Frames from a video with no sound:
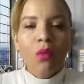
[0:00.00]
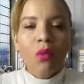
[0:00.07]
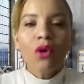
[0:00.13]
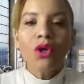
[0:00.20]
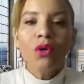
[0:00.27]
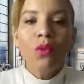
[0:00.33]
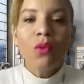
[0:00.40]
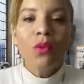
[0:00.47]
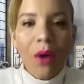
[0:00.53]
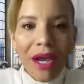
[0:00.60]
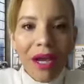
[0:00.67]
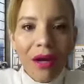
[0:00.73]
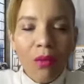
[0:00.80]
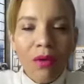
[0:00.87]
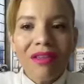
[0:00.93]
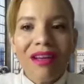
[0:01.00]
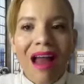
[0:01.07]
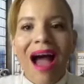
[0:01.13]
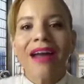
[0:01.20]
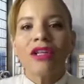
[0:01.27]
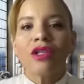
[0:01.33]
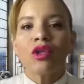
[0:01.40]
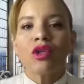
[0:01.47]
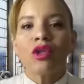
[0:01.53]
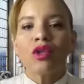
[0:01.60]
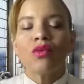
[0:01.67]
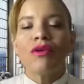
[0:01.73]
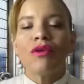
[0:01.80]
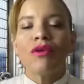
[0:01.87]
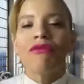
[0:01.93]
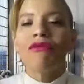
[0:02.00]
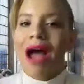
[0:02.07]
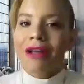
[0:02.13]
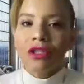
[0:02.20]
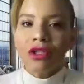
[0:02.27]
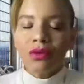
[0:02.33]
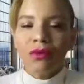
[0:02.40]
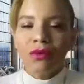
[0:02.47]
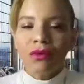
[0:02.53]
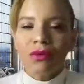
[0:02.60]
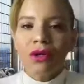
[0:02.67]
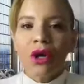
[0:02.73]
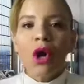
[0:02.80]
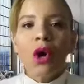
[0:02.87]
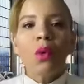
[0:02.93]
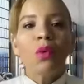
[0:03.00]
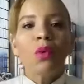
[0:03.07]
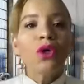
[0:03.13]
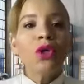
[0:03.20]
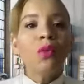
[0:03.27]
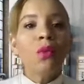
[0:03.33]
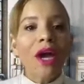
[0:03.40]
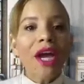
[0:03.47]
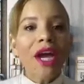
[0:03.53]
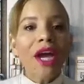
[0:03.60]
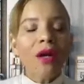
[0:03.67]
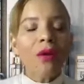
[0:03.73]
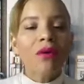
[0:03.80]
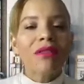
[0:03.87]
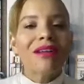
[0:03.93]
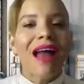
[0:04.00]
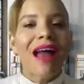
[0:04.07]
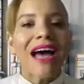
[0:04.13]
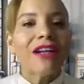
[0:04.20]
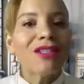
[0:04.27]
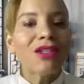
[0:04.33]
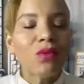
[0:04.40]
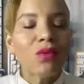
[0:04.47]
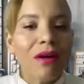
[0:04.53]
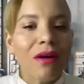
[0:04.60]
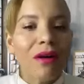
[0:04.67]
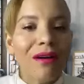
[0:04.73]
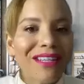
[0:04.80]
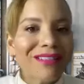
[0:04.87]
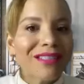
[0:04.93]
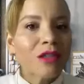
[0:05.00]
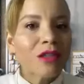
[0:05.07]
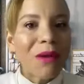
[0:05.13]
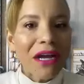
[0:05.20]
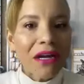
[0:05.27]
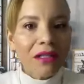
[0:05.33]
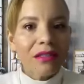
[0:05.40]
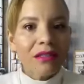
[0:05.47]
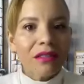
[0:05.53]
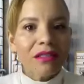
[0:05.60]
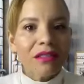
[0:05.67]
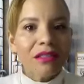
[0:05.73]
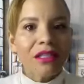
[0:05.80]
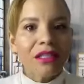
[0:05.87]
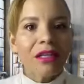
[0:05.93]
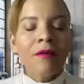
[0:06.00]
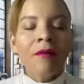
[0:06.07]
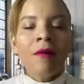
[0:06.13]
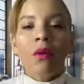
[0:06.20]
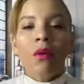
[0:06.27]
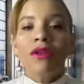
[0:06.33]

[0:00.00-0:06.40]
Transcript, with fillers: Will you wait with an attitude of gratitude? Will you wait with an attitude of expectancy?